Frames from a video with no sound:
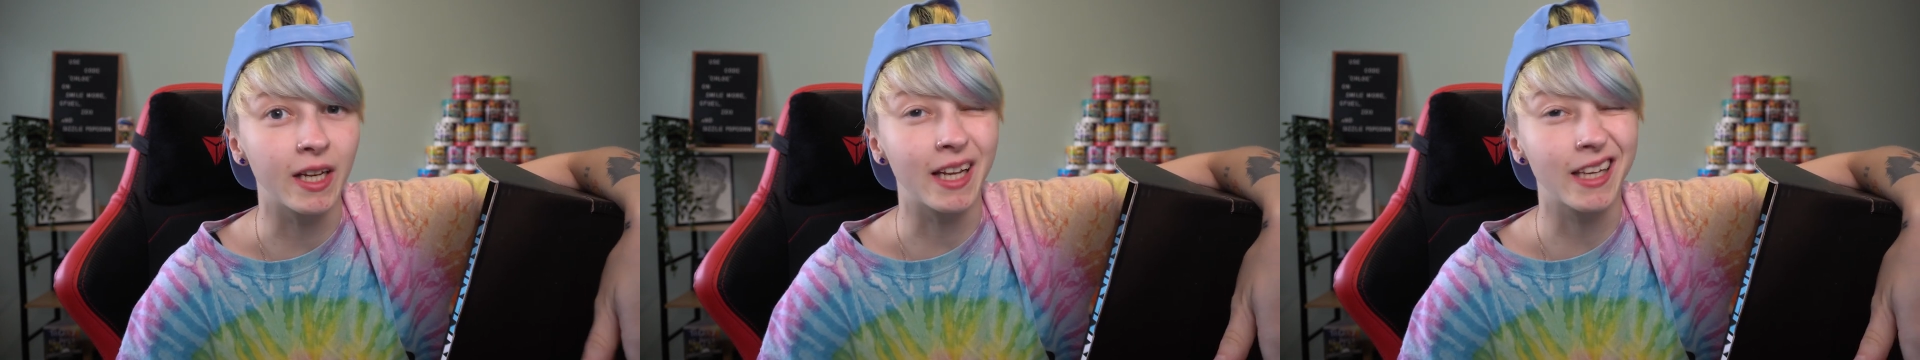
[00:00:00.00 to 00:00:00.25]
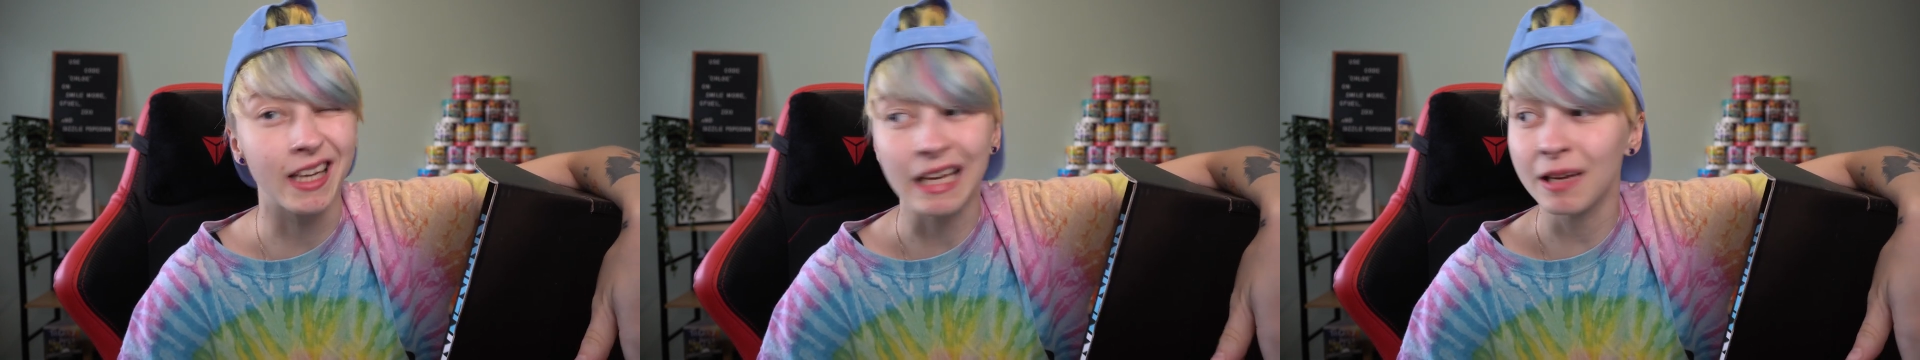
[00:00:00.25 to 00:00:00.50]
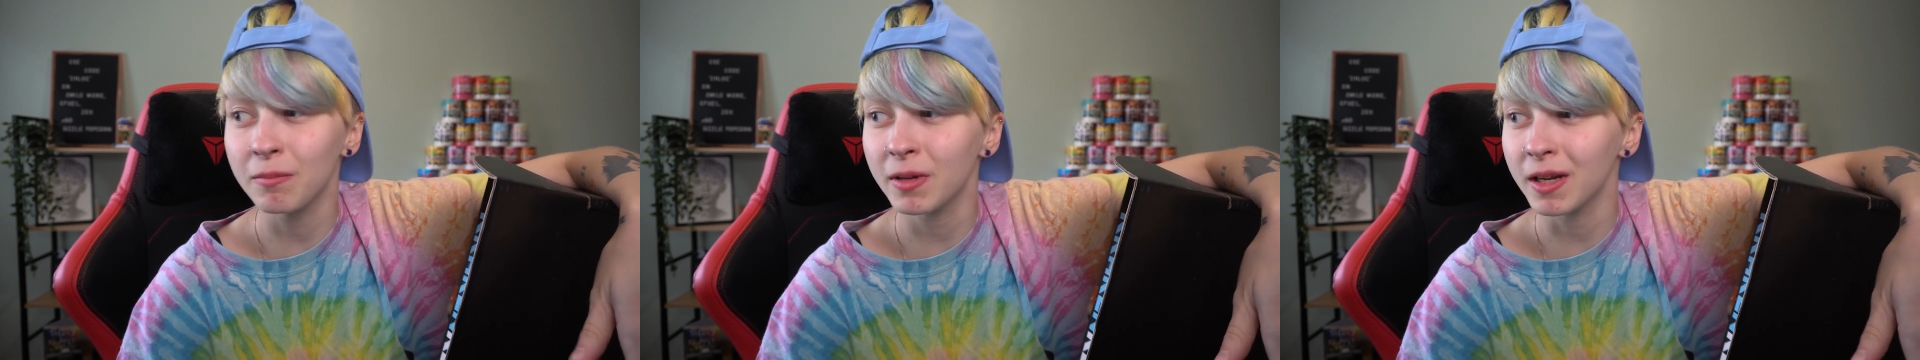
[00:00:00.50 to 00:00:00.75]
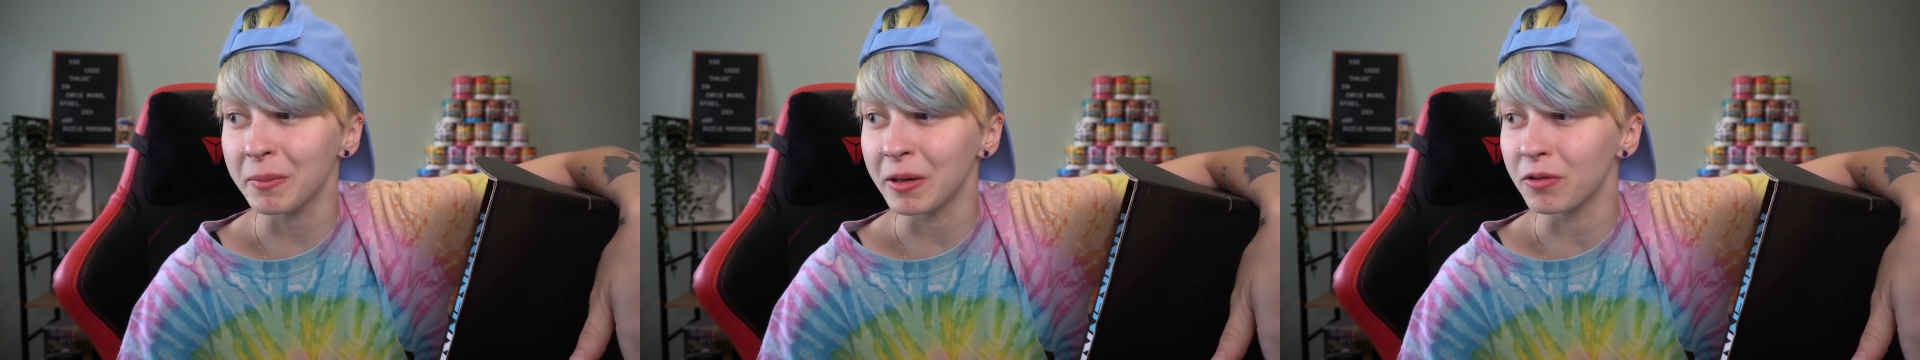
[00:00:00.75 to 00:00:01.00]
and it came
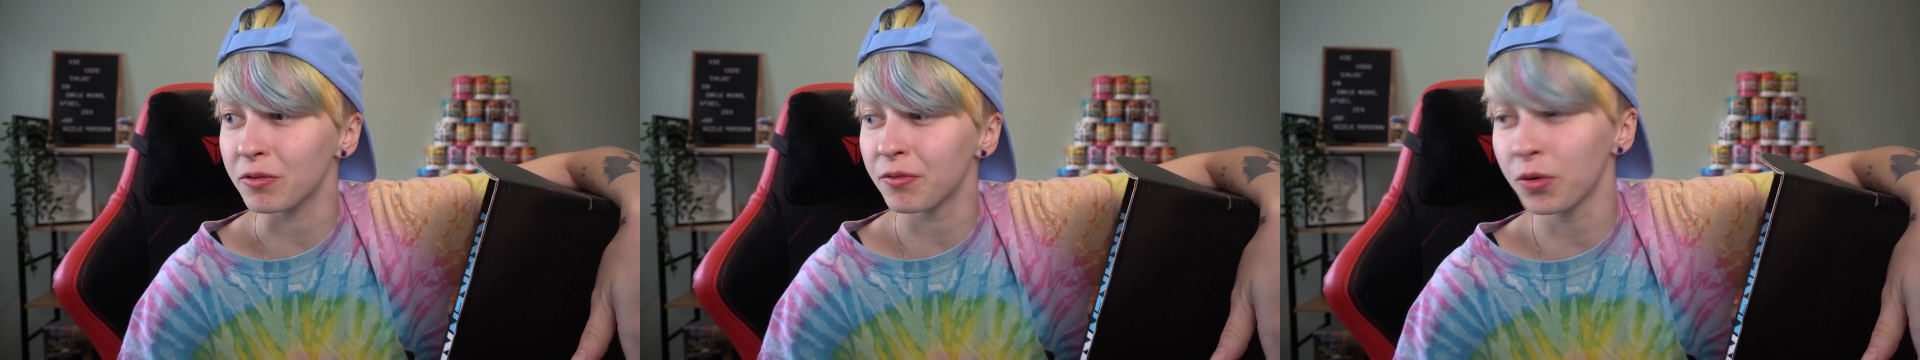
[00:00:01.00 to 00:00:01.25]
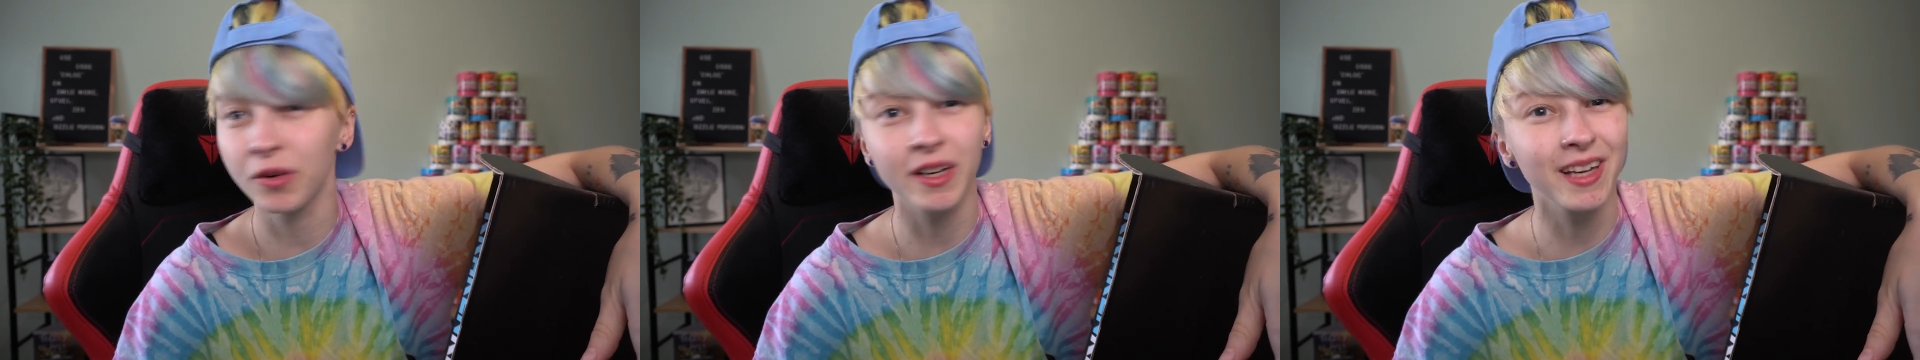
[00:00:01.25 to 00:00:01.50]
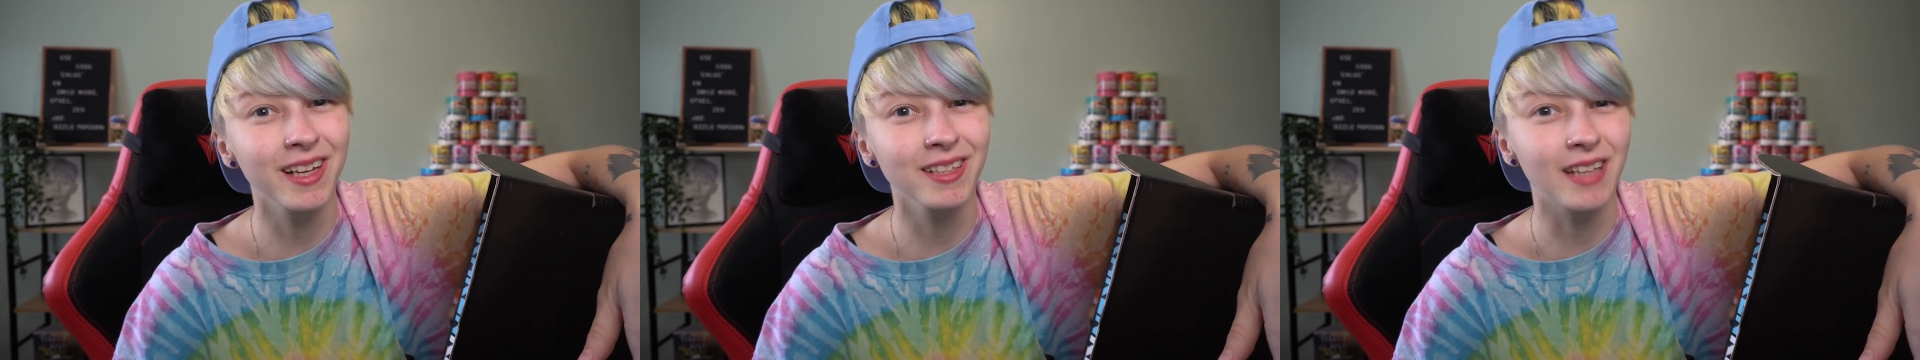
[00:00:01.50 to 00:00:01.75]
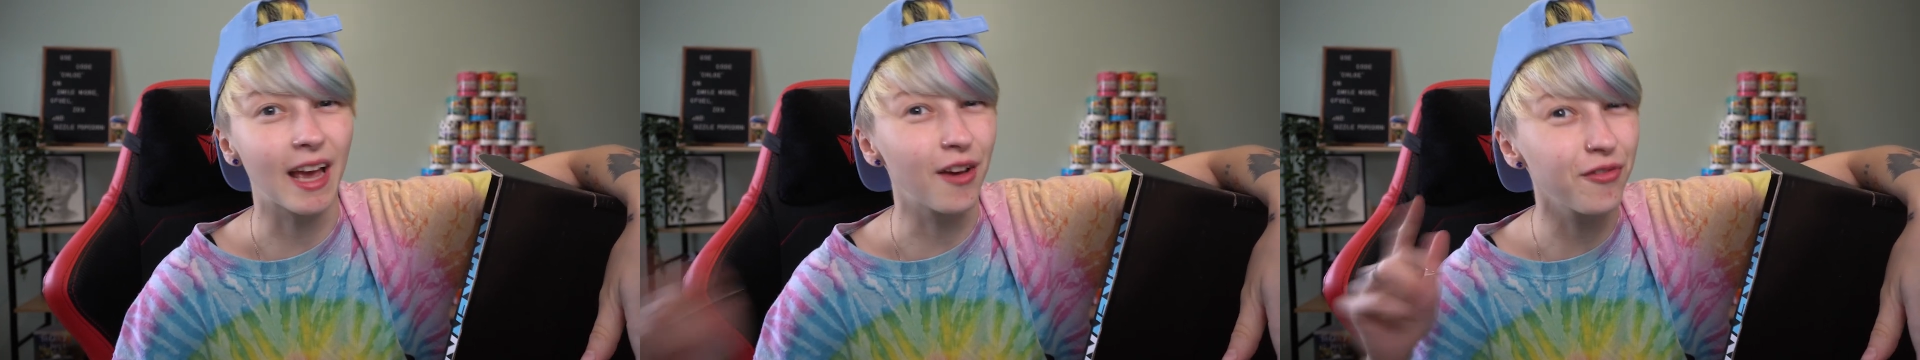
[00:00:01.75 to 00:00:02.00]
in about 4
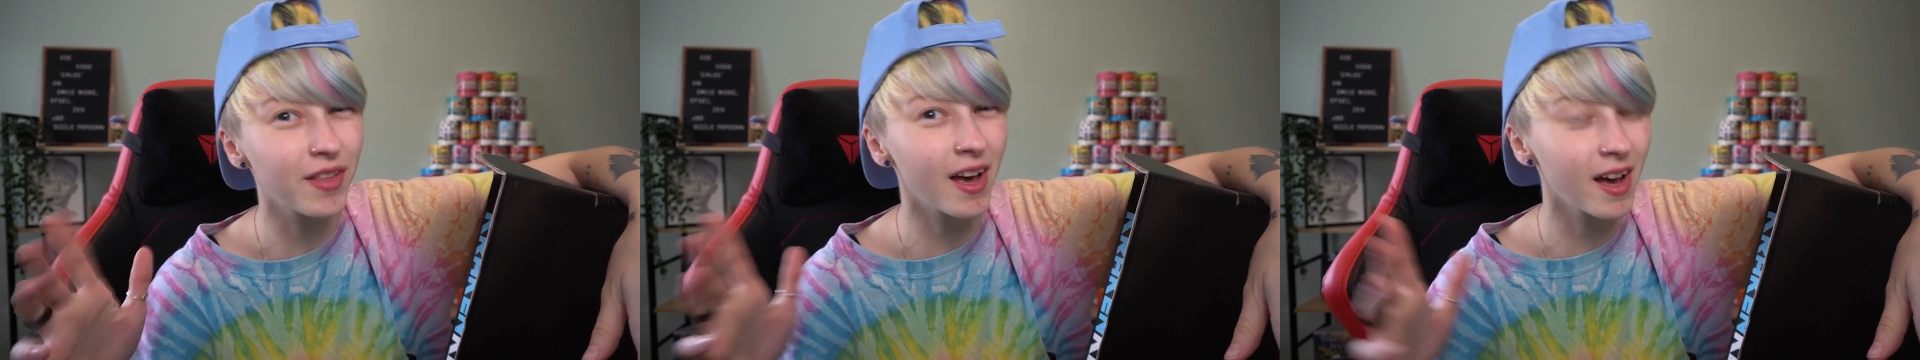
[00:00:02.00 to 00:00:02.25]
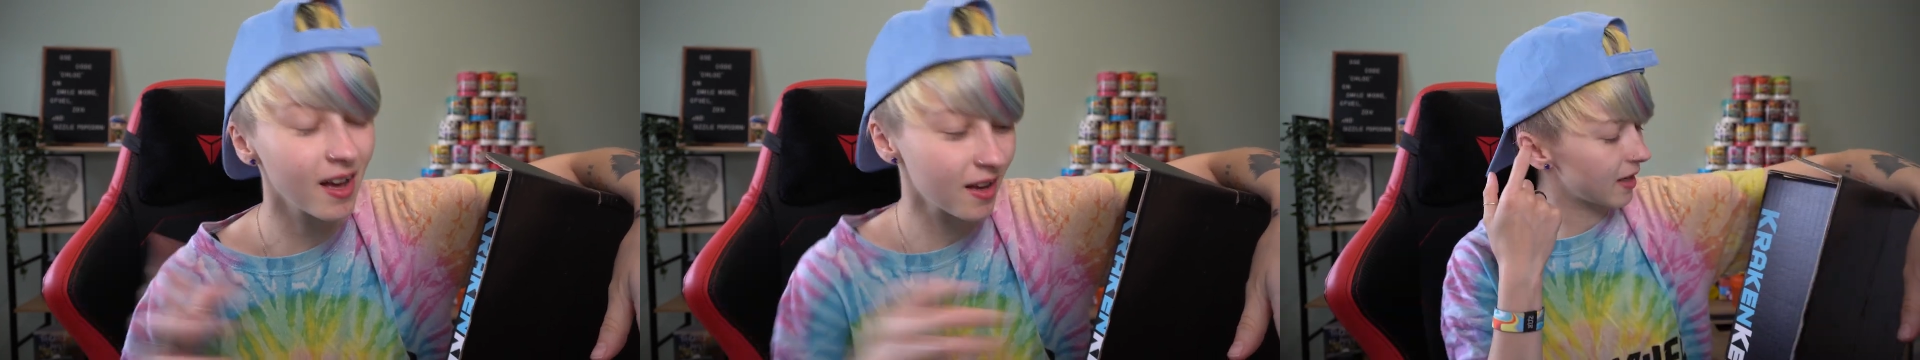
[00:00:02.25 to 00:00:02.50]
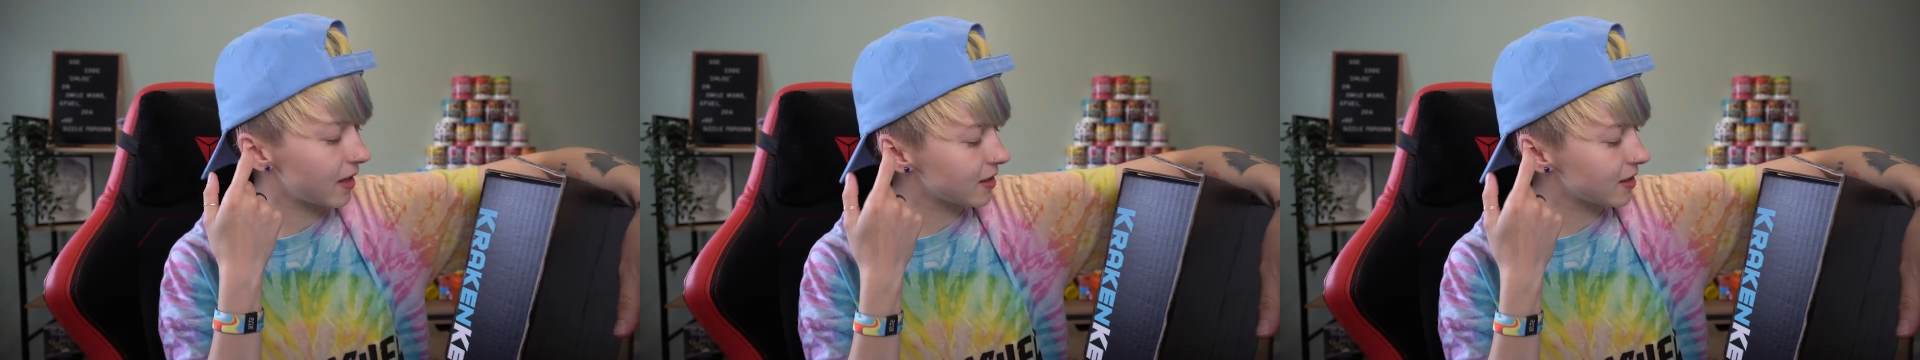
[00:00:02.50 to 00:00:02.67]
days, if that.